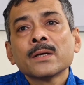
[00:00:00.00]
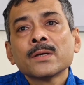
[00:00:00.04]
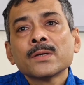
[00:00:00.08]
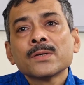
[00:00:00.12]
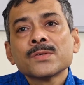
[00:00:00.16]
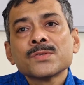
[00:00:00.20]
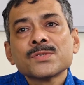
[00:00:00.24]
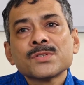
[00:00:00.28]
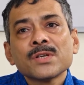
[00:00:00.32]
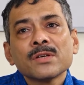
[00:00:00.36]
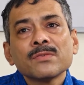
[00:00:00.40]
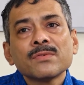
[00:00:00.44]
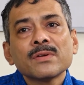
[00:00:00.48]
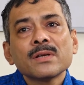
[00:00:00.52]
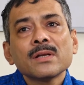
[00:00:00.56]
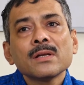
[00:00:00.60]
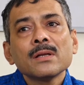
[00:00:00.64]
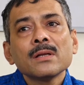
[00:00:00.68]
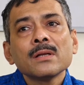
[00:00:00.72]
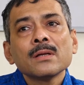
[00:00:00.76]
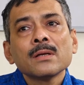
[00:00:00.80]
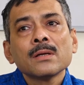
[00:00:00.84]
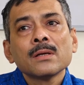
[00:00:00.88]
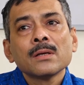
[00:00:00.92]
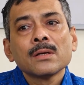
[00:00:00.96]

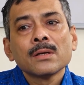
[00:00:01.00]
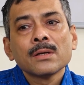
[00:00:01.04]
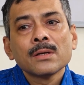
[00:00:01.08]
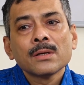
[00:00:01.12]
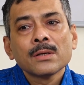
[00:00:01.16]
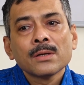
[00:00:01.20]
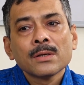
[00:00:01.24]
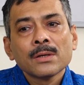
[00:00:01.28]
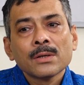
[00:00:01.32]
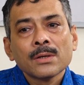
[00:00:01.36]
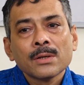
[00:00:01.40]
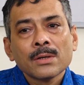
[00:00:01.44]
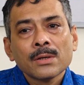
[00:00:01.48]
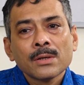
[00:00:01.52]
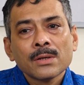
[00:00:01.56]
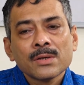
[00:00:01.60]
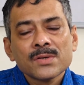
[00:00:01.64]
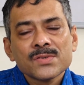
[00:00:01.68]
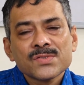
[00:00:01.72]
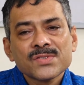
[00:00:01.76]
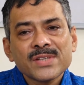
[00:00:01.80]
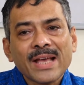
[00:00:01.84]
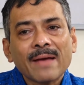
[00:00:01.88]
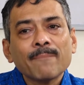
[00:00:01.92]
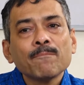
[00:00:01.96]
several
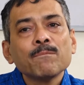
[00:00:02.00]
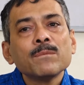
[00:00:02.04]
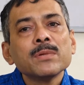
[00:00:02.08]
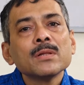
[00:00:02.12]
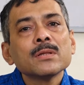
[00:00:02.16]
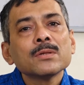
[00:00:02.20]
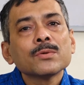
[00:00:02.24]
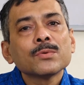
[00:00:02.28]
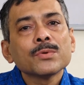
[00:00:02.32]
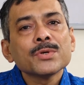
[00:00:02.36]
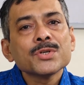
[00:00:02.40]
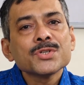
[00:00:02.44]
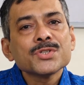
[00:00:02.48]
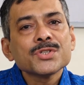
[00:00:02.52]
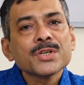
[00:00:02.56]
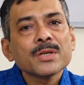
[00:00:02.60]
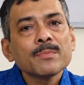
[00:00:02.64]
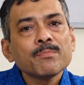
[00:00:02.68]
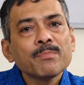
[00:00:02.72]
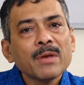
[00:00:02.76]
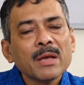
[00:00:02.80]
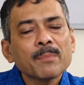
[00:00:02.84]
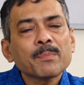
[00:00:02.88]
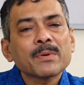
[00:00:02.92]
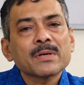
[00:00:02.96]
sample question
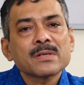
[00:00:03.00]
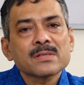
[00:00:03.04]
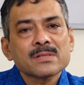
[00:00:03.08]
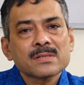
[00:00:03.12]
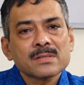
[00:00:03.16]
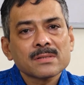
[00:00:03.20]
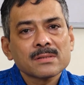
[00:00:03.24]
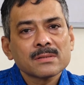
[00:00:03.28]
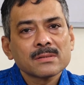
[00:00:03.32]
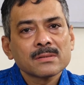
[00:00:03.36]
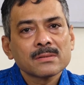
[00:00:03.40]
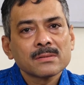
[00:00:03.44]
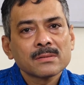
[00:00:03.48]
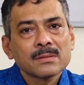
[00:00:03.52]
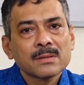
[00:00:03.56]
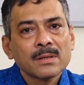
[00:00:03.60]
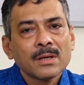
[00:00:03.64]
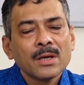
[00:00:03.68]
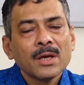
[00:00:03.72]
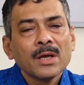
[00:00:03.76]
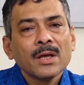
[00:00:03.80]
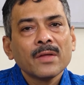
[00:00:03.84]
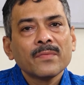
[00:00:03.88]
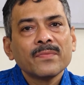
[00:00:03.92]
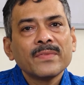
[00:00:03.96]
papers
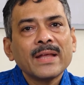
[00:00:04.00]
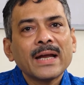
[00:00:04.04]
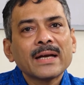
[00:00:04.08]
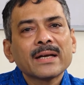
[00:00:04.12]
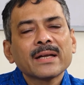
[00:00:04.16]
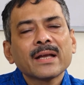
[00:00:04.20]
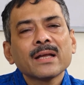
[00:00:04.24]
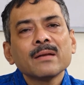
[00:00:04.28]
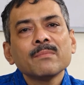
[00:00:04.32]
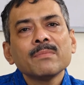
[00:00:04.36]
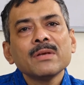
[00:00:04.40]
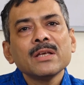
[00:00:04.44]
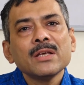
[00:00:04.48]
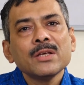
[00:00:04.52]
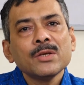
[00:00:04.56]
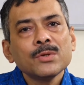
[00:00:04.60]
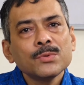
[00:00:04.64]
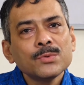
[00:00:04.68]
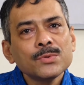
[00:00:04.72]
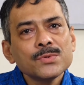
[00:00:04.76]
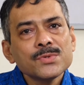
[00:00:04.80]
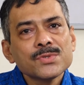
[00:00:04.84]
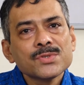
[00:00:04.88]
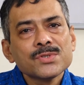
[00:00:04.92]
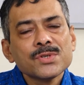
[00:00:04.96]
that can be
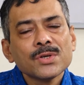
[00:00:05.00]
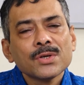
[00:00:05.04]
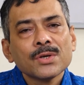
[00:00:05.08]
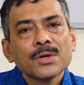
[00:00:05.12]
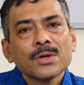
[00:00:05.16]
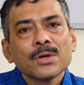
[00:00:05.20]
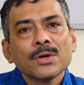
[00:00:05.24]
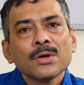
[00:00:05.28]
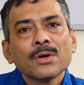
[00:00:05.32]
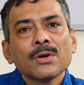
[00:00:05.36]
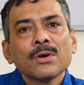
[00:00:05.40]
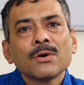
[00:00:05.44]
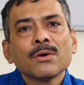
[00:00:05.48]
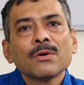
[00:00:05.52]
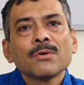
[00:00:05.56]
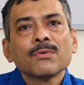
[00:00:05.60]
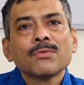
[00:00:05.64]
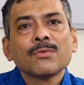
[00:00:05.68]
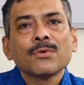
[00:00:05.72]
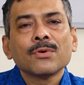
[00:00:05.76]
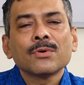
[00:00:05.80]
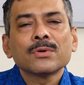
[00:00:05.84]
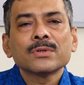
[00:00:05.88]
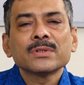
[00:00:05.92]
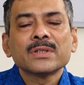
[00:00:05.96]
used
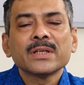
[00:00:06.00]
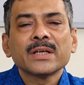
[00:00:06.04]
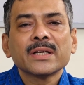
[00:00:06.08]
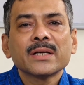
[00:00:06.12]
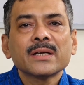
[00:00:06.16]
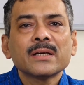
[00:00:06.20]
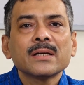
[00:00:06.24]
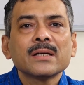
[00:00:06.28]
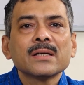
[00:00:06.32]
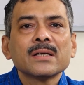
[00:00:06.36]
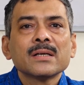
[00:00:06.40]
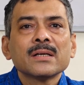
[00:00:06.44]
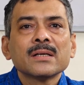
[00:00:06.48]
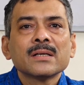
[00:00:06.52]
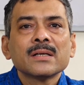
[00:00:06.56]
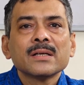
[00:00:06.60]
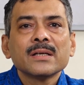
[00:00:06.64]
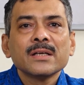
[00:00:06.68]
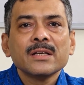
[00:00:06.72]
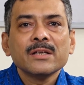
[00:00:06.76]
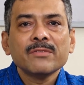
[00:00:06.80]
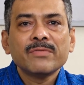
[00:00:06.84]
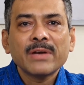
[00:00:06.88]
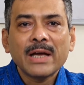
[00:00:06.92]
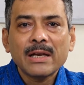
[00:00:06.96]
for their
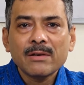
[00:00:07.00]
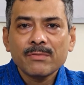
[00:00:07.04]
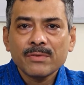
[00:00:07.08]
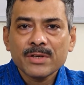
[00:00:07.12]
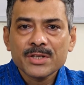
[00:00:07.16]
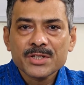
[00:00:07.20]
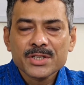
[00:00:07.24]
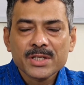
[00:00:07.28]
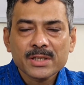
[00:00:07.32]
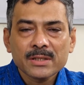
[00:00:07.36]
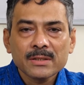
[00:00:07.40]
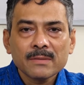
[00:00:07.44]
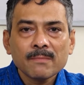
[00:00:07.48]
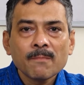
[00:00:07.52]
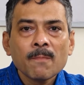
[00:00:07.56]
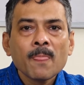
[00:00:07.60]
evaluation